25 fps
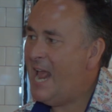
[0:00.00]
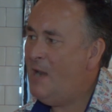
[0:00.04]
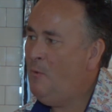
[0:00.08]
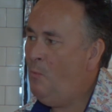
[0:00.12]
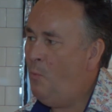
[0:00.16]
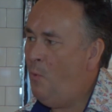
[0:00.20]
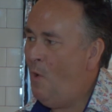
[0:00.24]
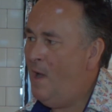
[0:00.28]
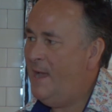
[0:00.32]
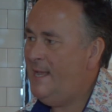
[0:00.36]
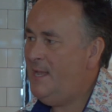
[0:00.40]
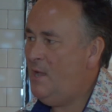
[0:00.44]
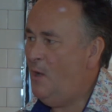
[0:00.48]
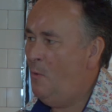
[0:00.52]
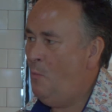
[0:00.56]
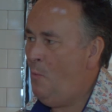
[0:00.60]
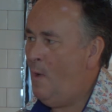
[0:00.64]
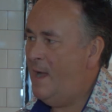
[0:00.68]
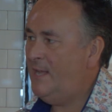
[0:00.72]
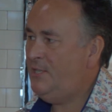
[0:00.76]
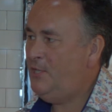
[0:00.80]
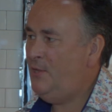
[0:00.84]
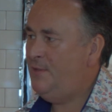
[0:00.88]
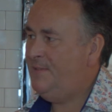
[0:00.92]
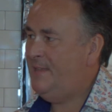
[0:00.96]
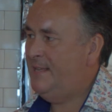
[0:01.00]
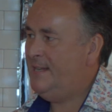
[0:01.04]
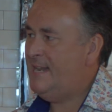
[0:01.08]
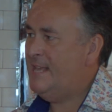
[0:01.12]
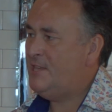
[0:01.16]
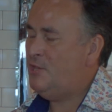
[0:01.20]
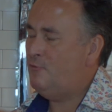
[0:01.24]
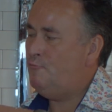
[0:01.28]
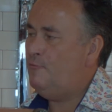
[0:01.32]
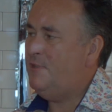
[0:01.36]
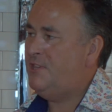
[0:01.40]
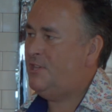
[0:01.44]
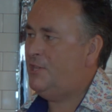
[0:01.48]
And why do you think there's
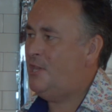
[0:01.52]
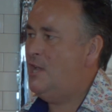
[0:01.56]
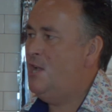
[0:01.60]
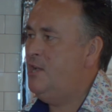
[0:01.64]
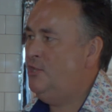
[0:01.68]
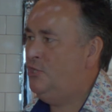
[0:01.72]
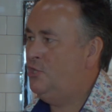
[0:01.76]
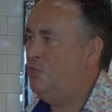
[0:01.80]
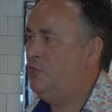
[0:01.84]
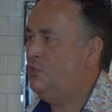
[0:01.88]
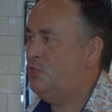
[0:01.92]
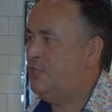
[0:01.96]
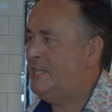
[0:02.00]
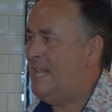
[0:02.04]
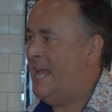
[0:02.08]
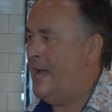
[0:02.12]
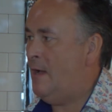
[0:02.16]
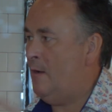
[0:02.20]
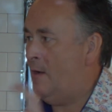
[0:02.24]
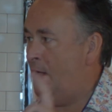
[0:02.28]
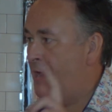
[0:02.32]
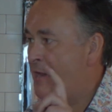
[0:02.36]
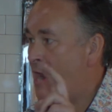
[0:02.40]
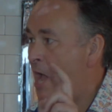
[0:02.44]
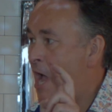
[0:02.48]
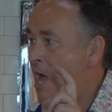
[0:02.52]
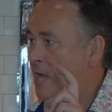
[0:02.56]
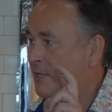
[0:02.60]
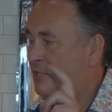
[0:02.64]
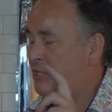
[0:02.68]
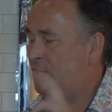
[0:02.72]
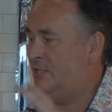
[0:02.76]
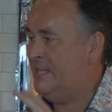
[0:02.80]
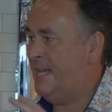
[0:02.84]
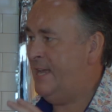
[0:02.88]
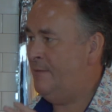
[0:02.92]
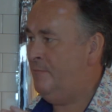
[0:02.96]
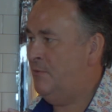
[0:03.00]
a resurgence now, an
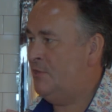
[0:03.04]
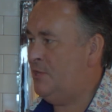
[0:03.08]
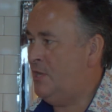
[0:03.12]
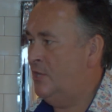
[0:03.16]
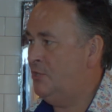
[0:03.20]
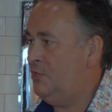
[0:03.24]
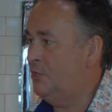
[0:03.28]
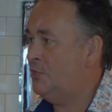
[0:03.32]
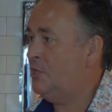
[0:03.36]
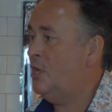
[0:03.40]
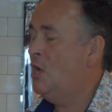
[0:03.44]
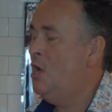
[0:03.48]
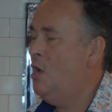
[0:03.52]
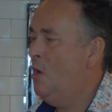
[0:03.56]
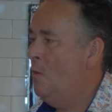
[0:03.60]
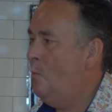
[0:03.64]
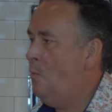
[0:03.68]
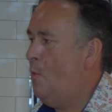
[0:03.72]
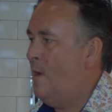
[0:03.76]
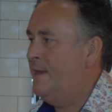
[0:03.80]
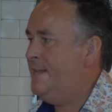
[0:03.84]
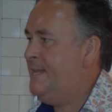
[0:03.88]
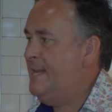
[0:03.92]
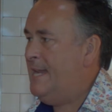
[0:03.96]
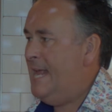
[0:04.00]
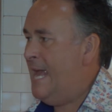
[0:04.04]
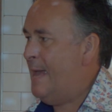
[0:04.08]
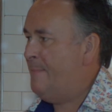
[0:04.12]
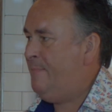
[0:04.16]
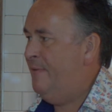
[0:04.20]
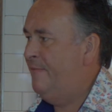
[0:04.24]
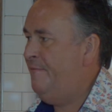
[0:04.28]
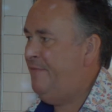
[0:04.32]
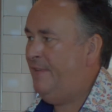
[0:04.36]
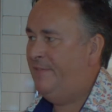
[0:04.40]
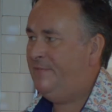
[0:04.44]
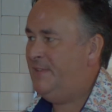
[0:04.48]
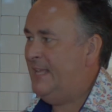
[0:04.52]
artisan resurgence? Why didn't it happen
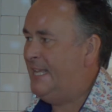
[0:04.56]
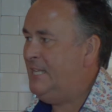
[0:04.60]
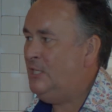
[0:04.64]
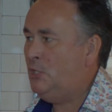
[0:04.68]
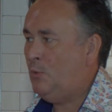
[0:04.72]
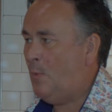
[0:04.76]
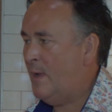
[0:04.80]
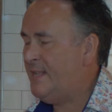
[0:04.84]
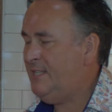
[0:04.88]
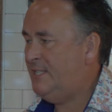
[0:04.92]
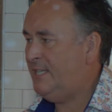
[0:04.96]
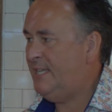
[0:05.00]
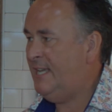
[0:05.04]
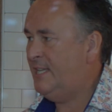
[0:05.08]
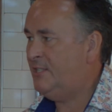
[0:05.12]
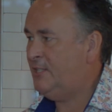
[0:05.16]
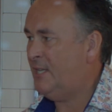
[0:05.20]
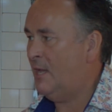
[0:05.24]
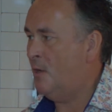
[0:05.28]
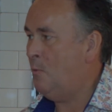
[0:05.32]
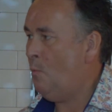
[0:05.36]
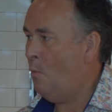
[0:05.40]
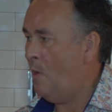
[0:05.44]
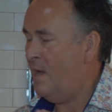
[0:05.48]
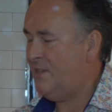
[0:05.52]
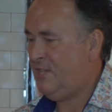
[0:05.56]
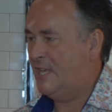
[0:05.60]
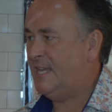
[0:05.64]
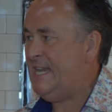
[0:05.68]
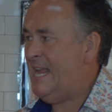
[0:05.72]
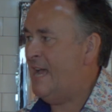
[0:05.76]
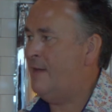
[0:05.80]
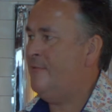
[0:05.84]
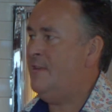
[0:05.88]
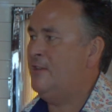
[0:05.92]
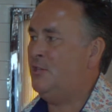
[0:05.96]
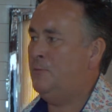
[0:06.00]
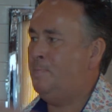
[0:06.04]
15, 20 years ago? Why is it
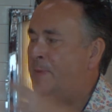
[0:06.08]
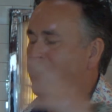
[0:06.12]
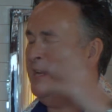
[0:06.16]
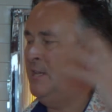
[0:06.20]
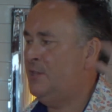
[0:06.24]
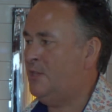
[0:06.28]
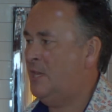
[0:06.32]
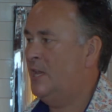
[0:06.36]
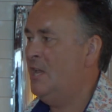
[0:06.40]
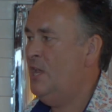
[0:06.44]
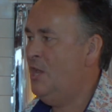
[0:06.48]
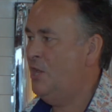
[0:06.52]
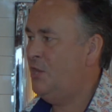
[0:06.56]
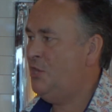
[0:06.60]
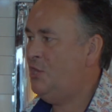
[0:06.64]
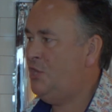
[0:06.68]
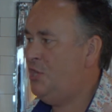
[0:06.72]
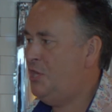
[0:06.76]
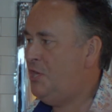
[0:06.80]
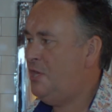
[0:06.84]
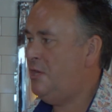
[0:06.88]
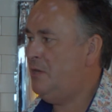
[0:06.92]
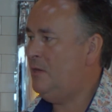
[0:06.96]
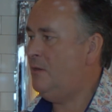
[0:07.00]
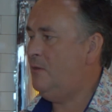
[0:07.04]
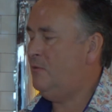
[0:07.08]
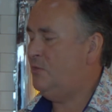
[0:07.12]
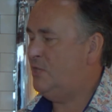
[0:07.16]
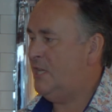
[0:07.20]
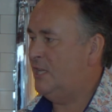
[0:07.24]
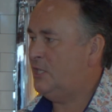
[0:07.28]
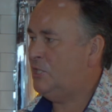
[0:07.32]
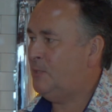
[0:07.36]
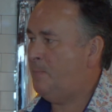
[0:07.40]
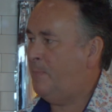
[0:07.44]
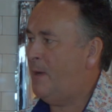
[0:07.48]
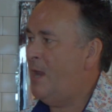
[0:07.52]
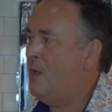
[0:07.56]
now there's been this huge
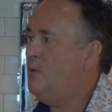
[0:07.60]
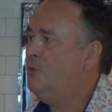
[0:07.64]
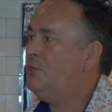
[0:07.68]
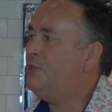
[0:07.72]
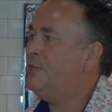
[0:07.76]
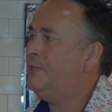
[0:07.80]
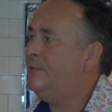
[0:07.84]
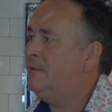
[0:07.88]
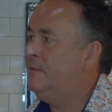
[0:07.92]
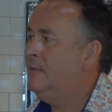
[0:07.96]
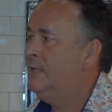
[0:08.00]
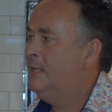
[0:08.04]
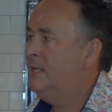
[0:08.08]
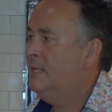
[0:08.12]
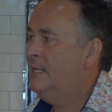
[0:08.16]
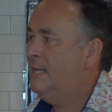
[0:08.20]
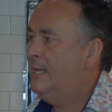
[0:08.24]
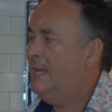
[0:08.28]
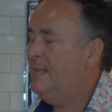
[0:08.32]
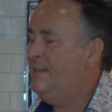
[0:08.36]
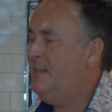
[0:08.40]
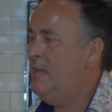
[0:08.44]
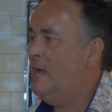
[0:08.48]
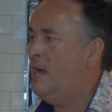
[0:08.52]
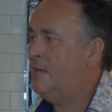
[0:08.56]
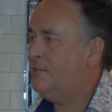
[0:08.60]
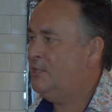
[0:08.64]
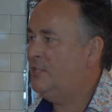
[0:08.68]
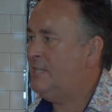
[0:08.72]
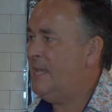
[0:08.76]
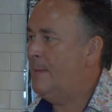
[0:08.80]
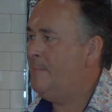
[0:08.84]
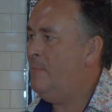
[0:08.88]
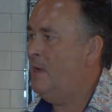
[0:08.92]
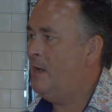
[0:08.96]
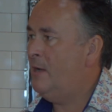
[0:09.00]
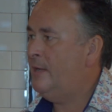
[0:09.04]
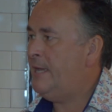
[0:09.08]
explosion in the
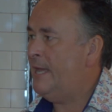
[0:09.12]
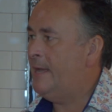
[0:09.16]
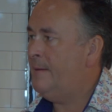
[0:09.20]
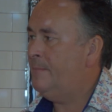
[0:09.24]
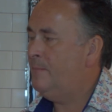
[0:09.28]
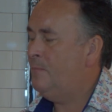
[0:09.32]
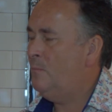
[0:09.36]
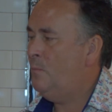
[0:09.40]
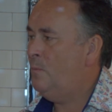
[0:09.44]
artisan market?